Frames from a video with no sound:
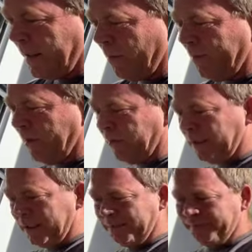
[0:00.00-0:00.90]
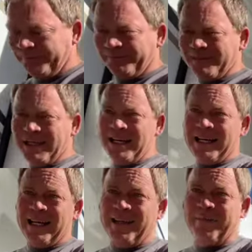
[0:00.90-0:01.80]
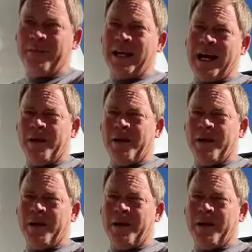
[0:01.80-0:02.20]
go bubble up. I